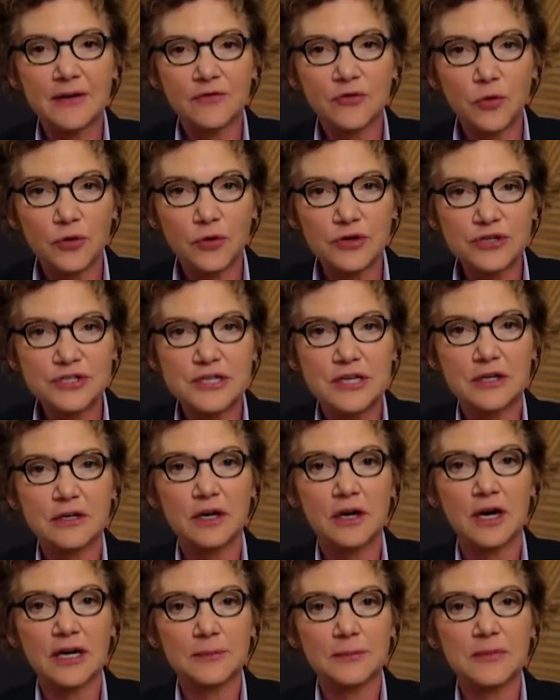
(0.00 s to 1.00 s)
of course, the
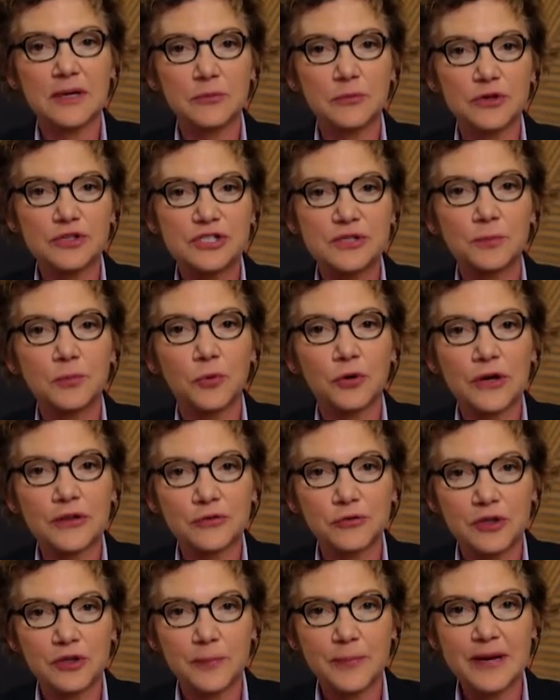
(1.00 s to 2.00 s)
economy was supported
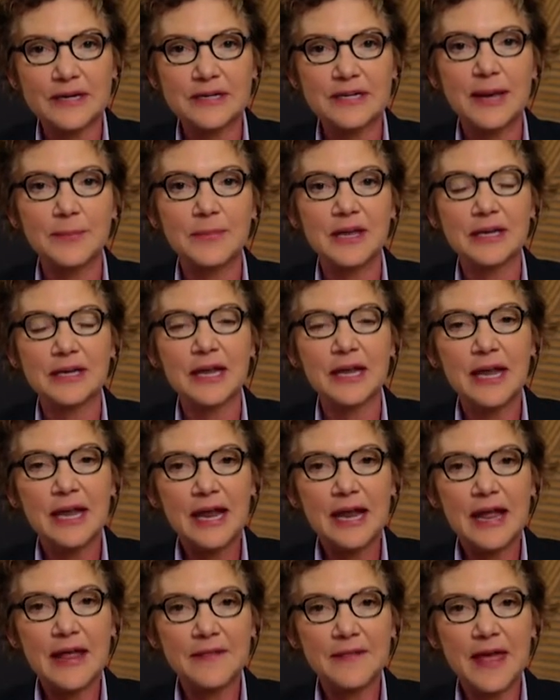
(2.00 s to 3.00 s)
through the pandemic,
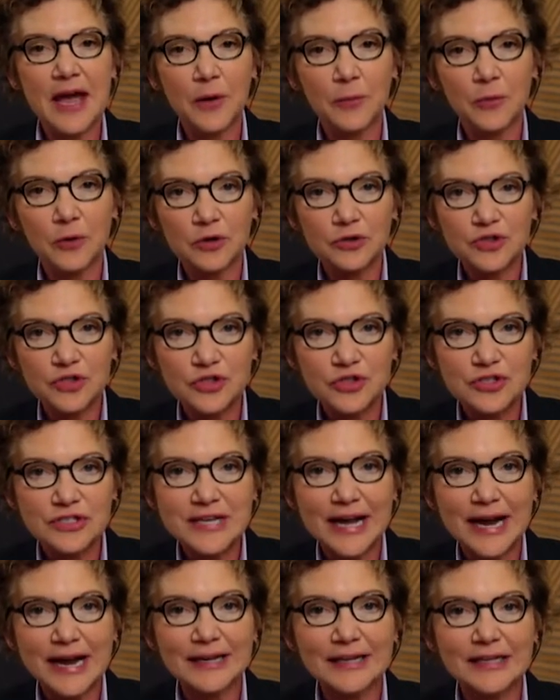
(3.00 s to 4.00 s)
and now we're just
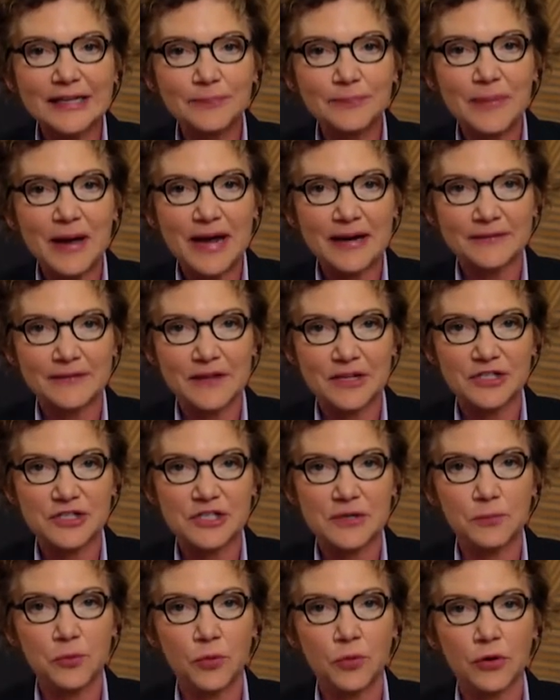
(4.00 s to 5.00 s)
dialing back that
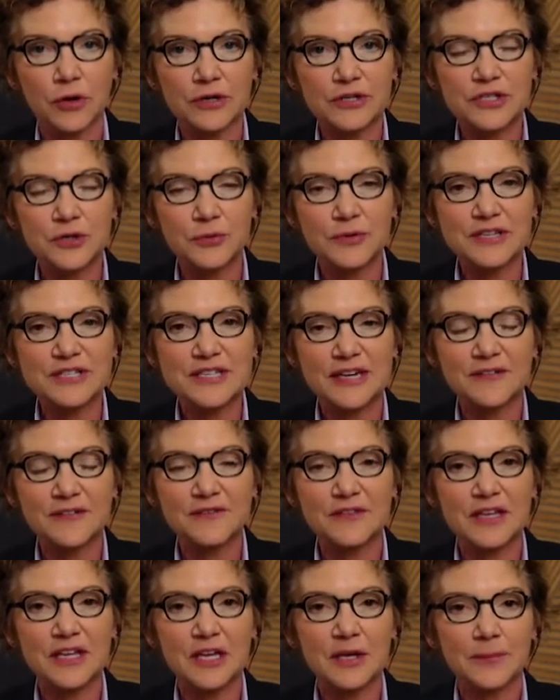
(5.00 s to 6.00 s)
support. So instead of
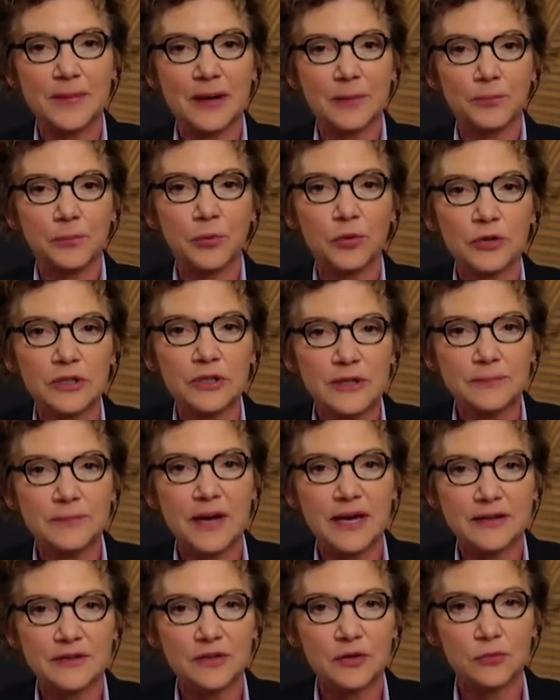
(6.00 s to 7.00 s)
thinking about pulling
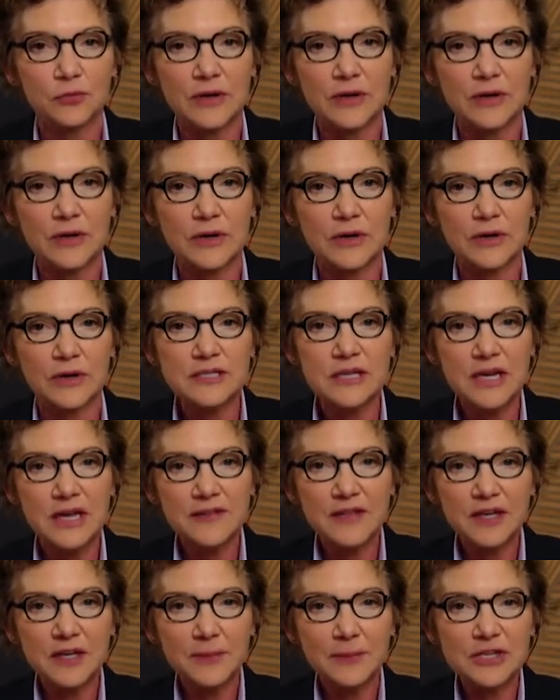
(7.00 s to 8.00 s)
back the reins,
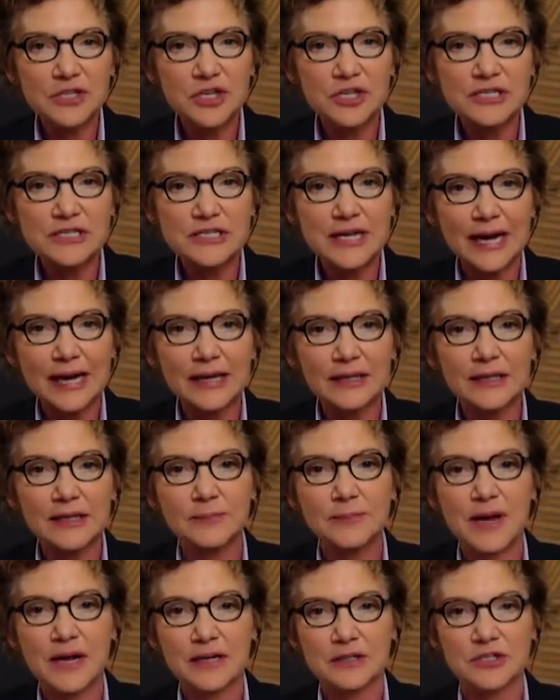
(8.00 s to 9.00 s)
think about just dialing
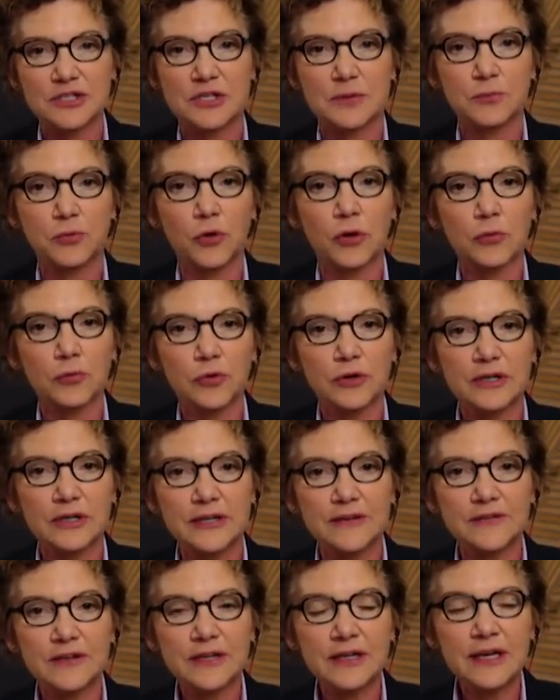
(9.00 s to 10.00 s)
back the support we're
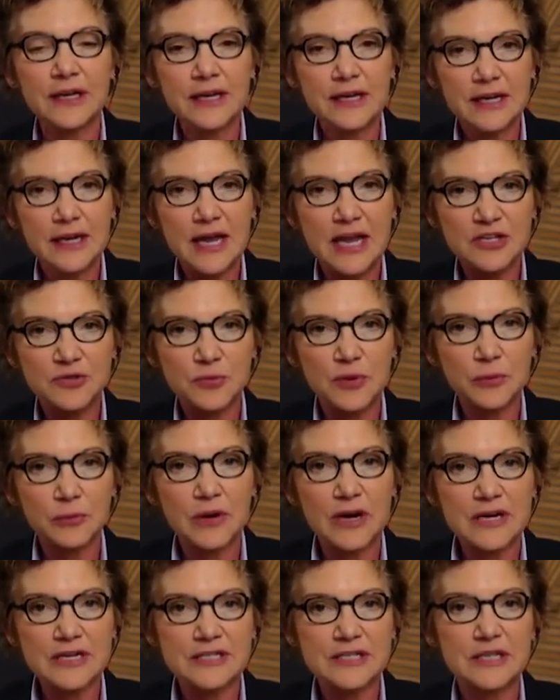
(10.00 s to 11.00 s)
giving as we
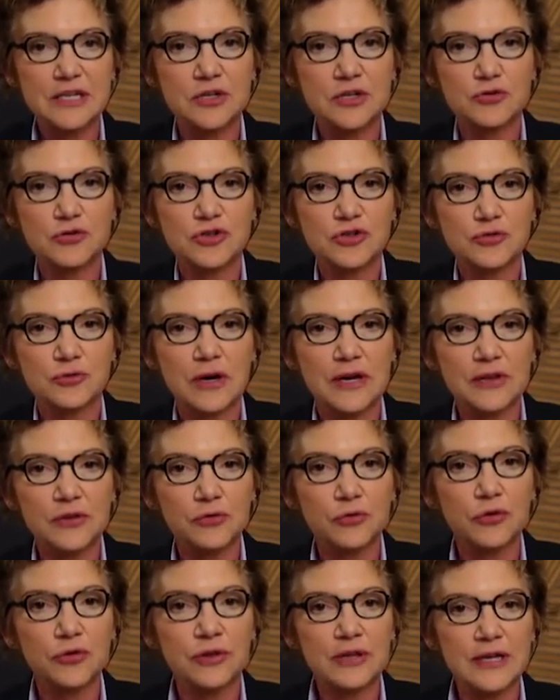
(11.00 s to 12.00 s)
raise the interest rate
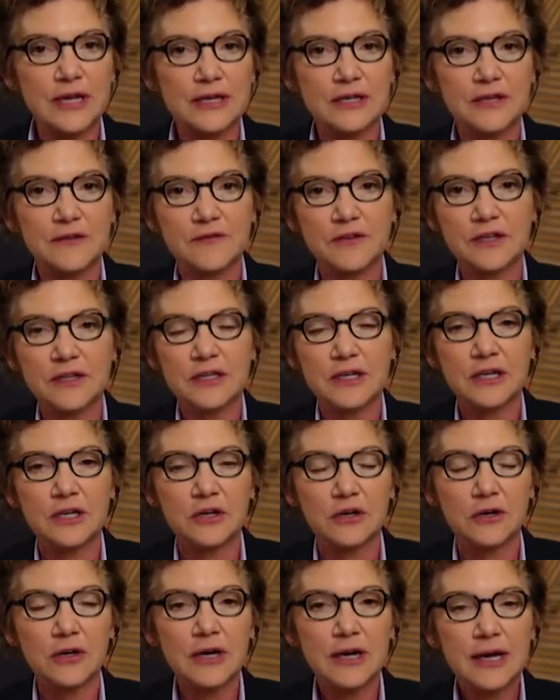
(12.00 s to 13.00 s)
through the end of the
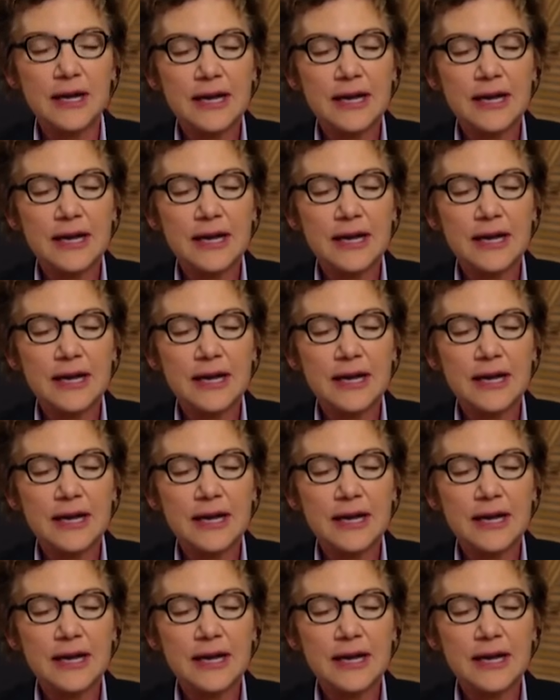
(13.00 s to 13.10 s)
year.